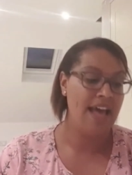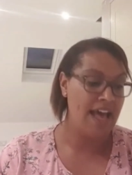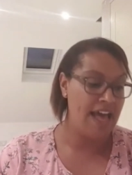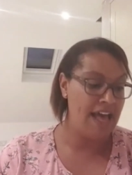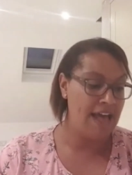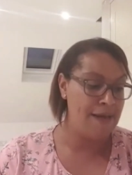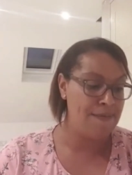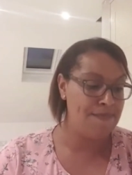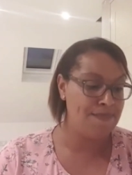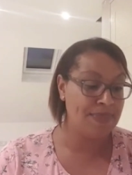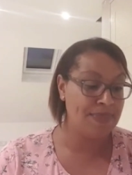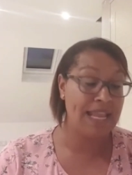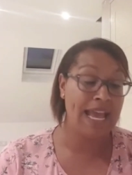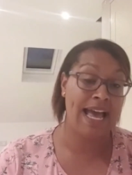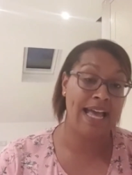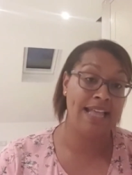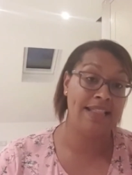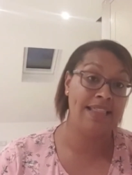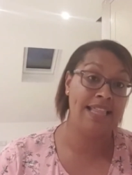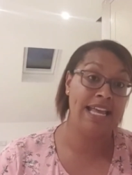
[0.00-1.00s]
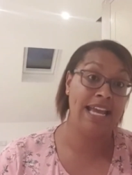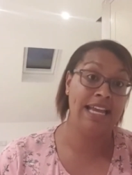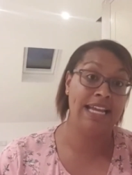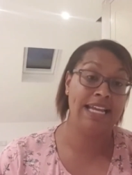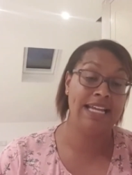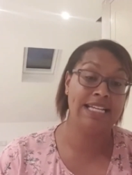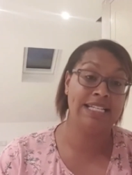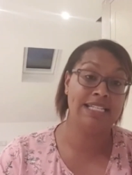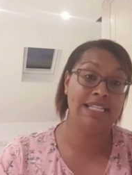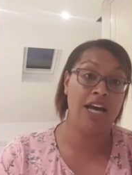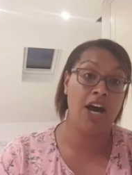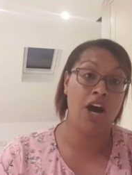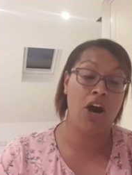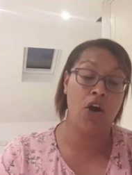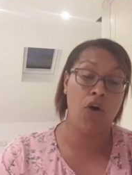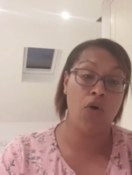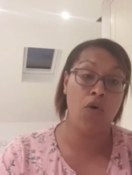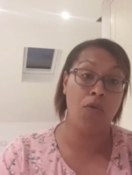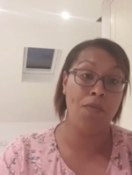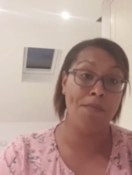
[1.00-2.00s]
And there is a
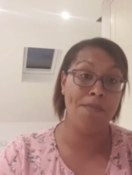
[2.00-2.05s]
whole